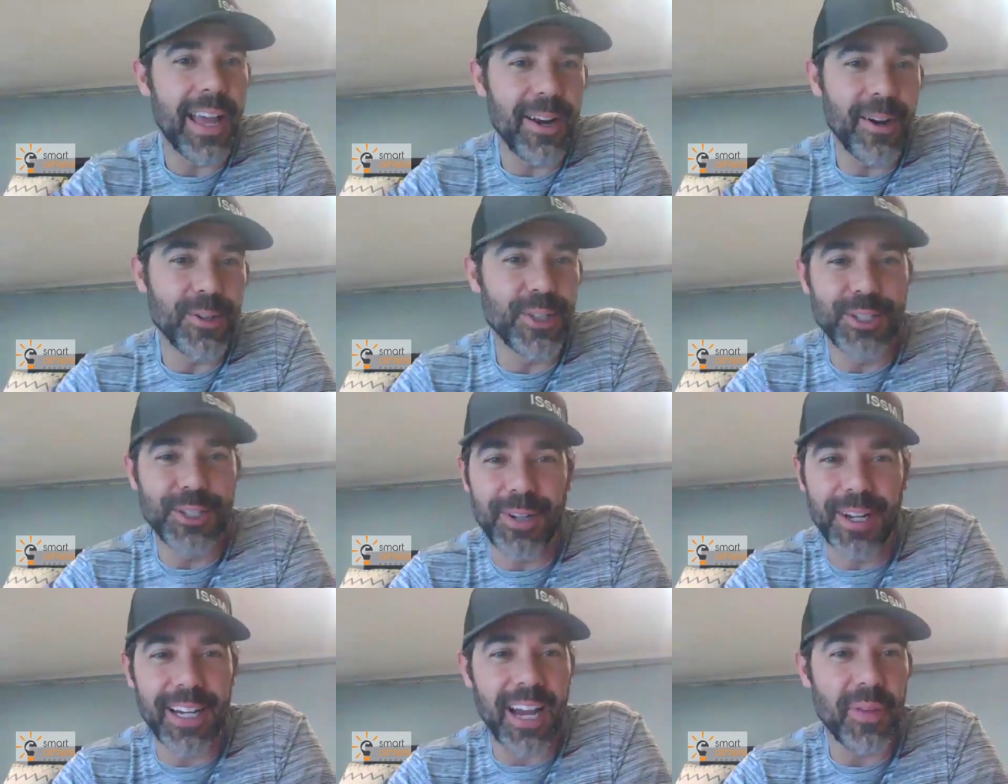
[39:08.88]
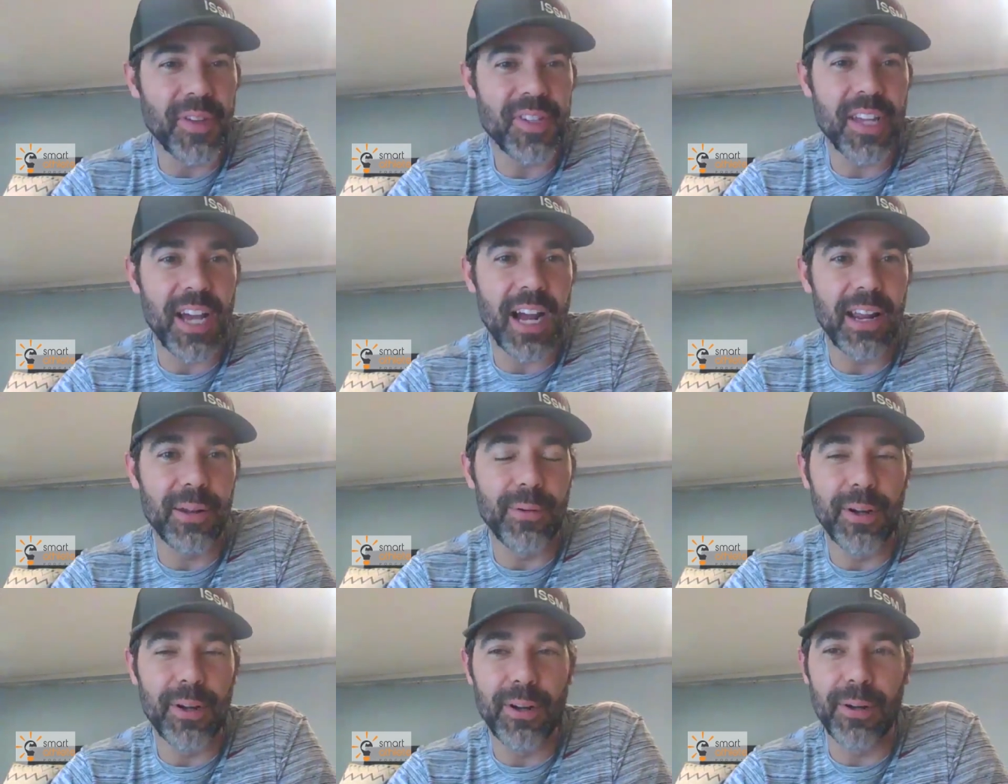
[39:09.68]
energy drink on the side of the
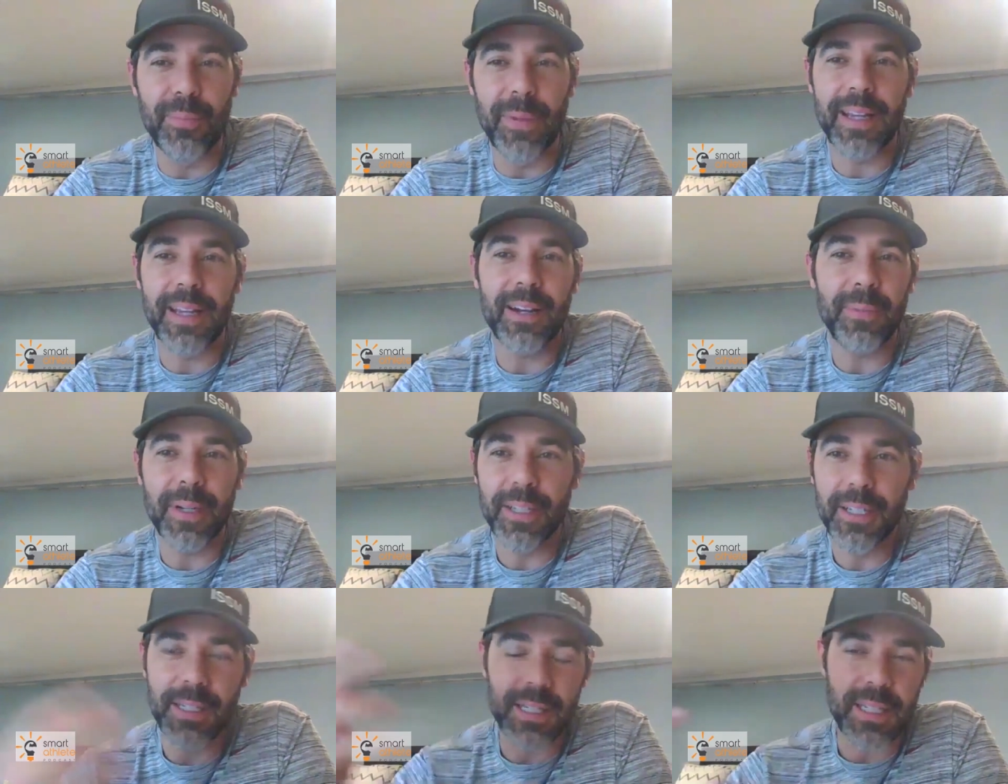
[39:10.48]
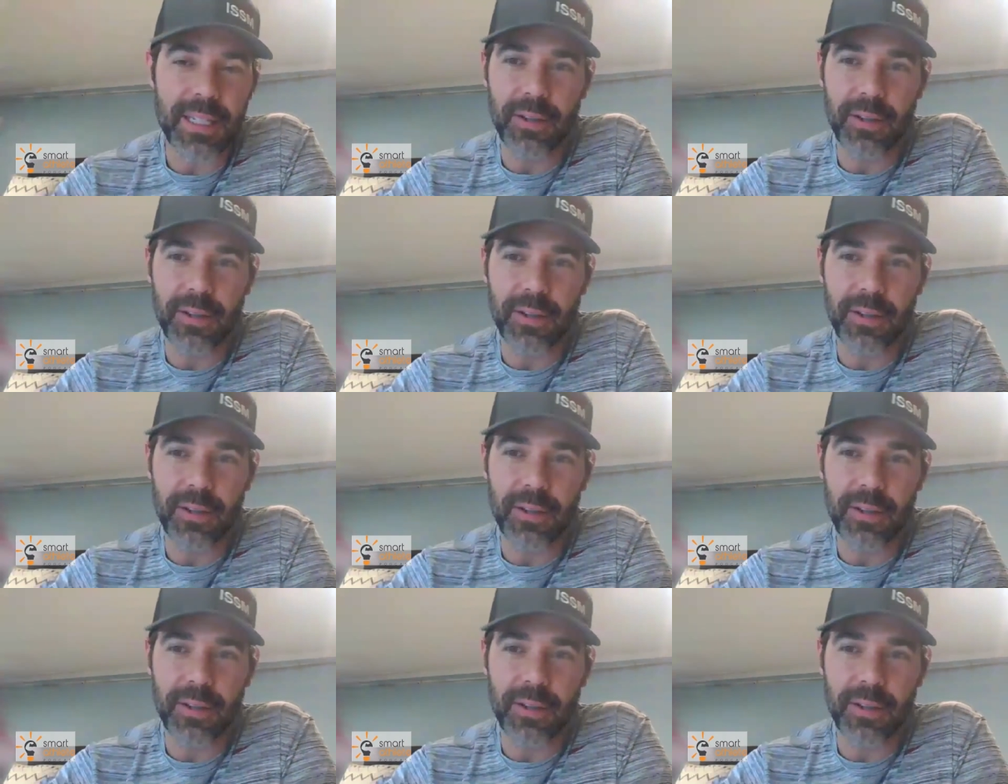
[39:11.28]
road. I'm like, oh my goodness!